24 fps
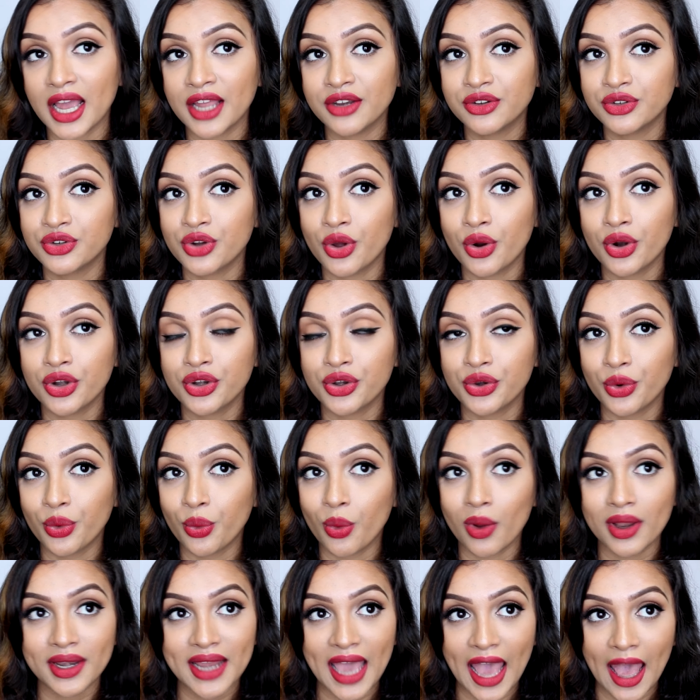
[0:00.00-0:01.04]
I do not know
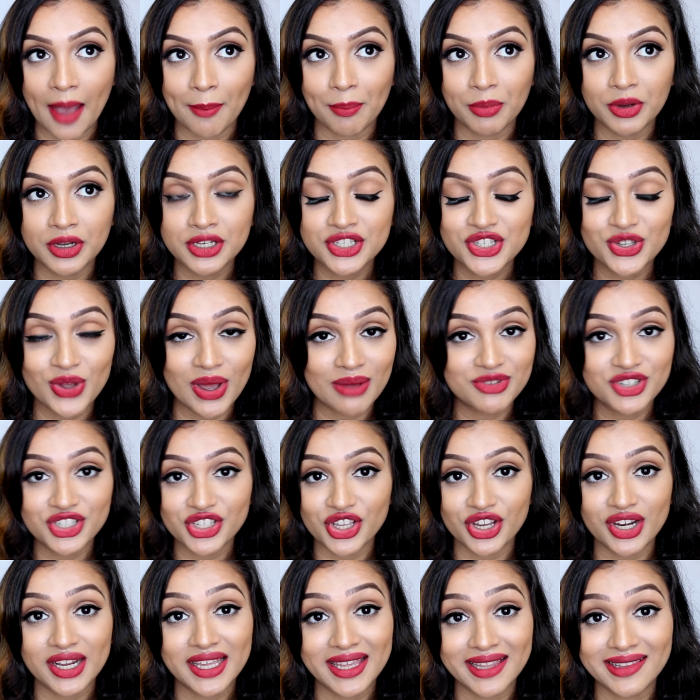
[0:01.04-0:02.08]
what happened. So I'm
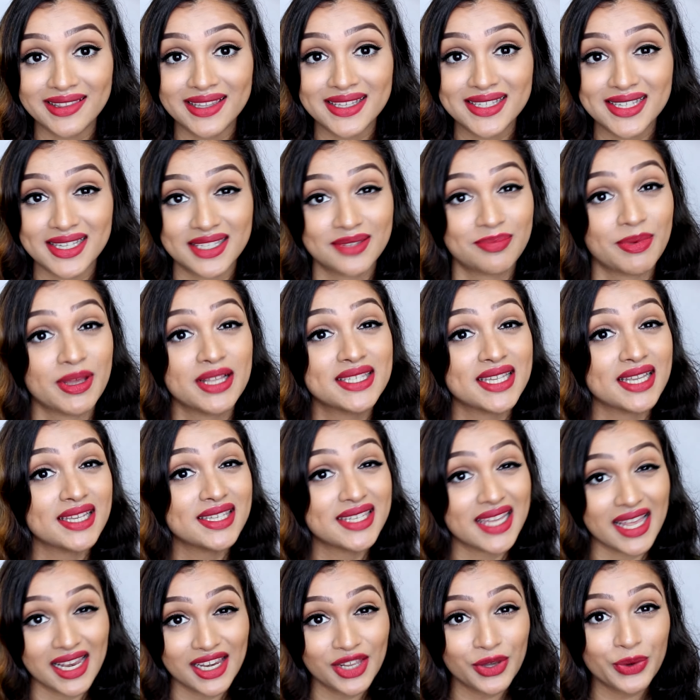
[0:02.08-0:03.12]
just gonna kill the suspense
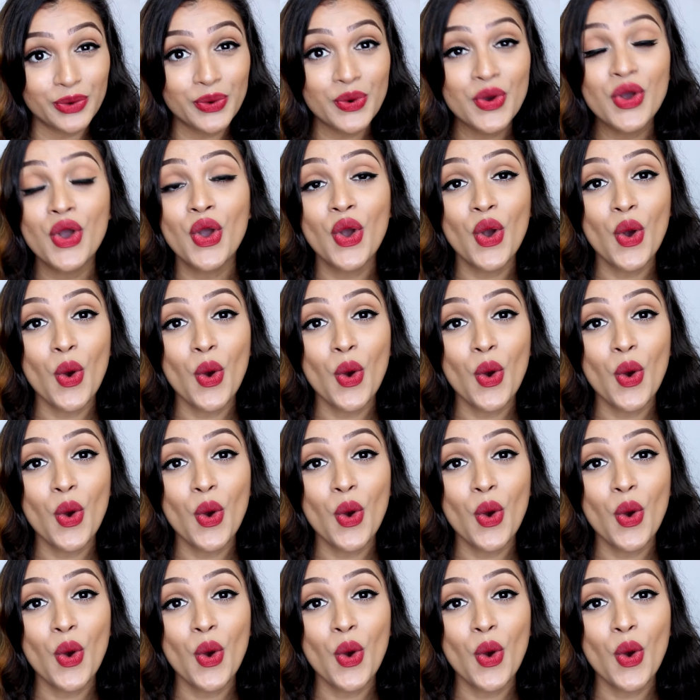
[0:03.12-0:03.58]
and tell you